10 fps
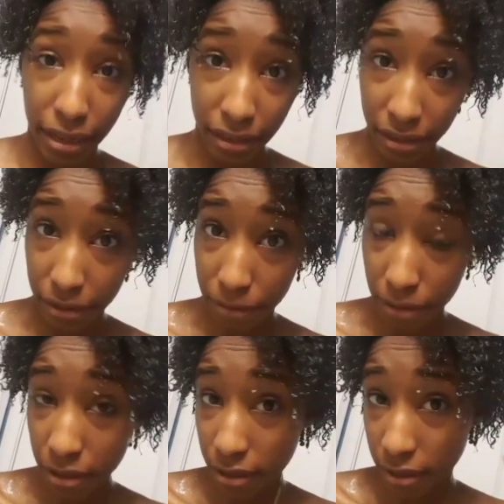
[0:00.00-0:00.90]
So I went
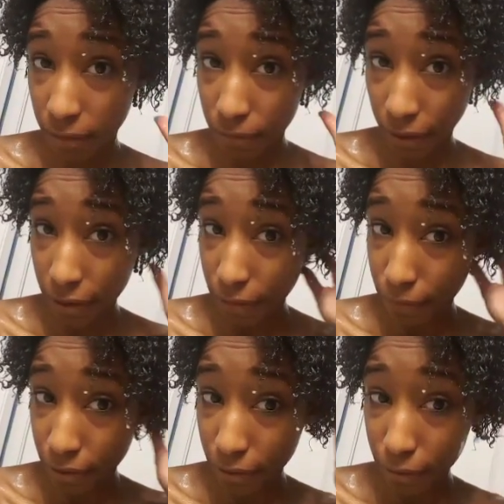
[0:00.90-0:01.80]
ahead,
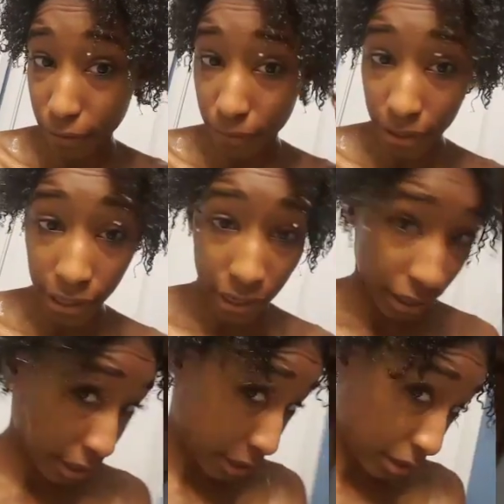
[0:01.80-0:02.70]
my 20
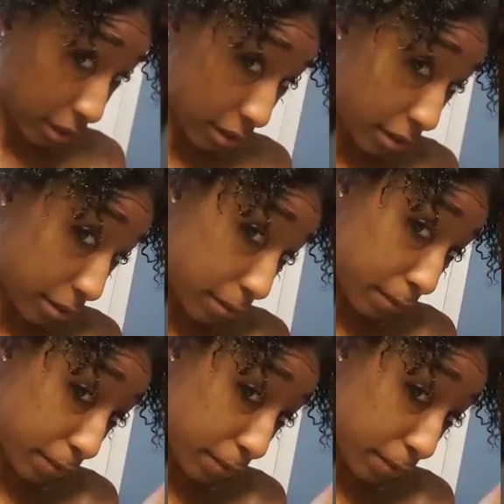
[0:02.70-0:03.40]
minutes was up, I